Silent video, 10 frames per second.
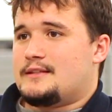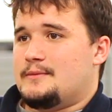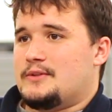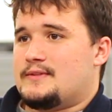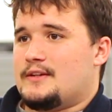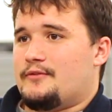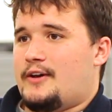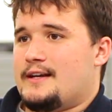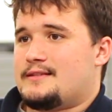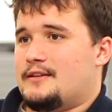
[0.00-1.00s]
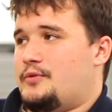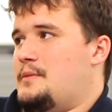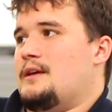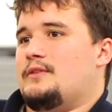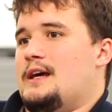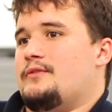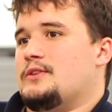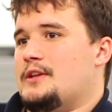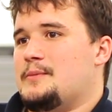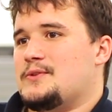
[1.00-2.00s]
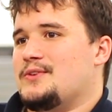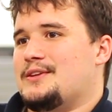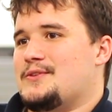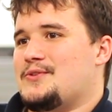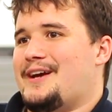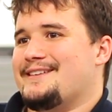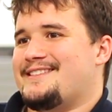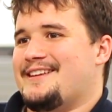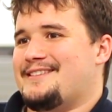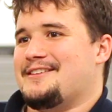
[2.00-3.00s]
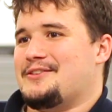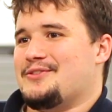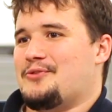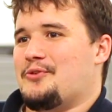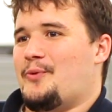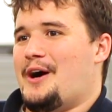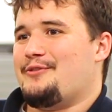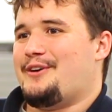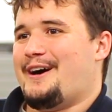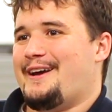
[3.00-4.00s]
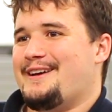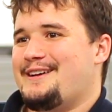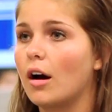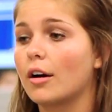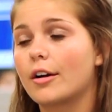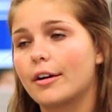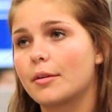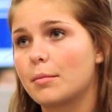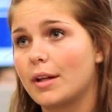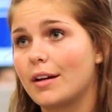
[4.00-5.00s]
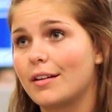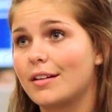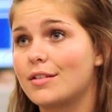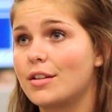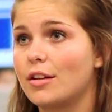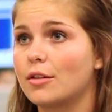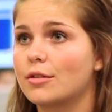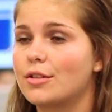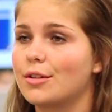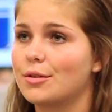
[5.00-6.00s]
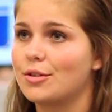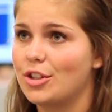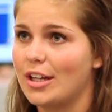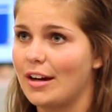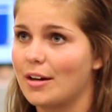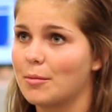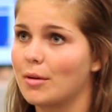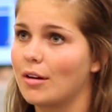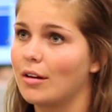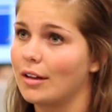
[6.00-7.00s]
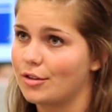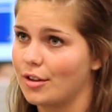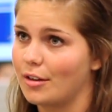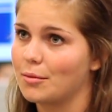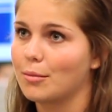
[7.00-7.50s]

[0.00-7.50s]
team gets done fast enough, we may even have telemetry and try and send signals over Wi-Fi. Our current plan is to use two GM electric